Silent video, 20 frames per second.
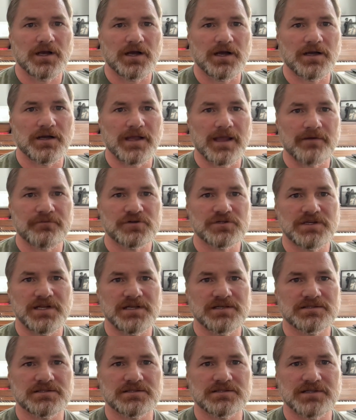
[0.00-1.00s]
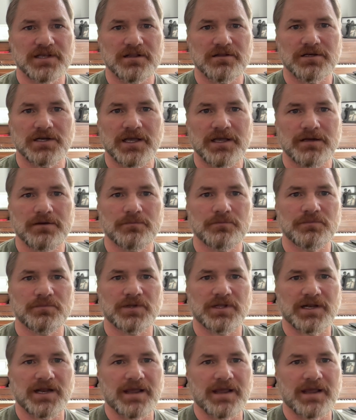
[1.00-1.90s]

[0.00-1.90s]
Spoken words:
Average days to sell an item,